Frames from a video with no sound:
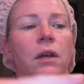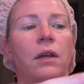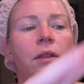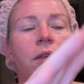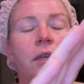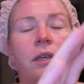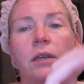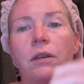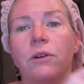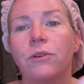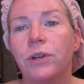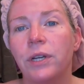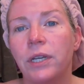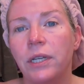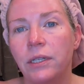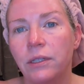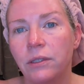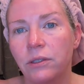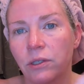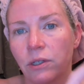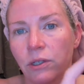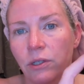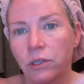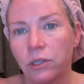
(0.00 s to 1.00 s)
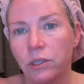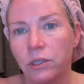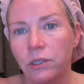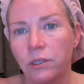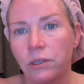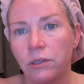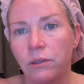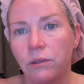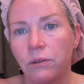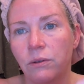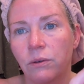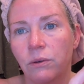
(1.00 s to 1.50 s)
The ingredients are
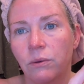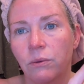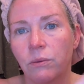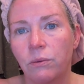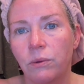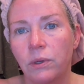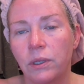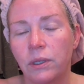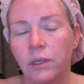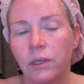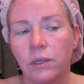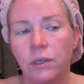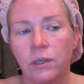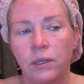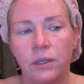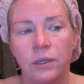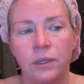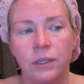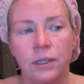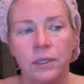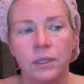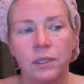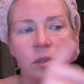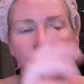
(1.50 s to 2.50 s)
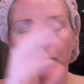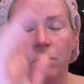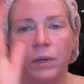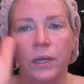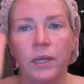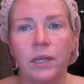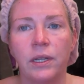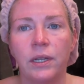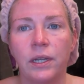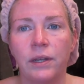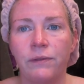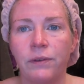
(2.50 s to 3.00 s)
still really good in this,
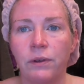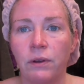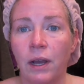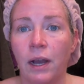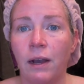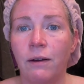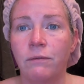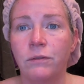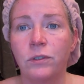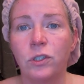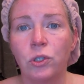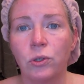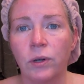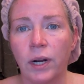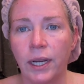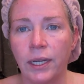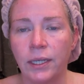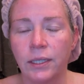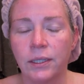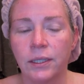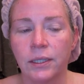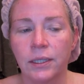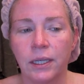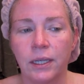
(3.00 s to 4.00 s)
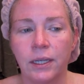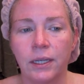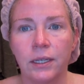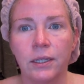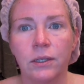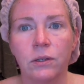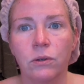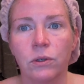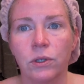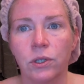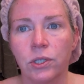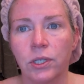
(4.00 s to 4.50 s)
but if you have dry
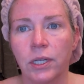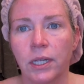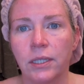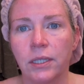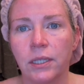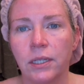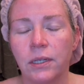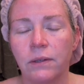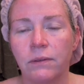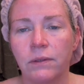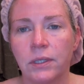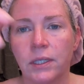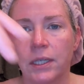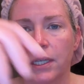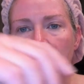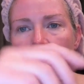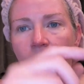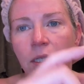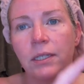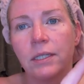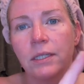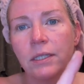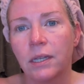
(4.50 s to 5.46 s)
skin or sensitive skin,